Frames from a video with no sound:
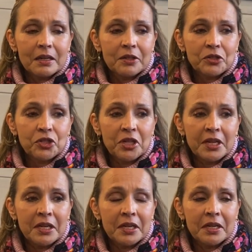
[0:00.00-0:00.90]

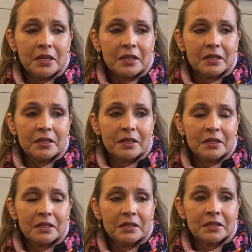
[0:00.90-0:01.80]
she
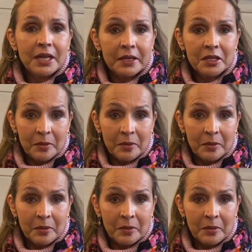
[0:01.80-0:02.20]
said to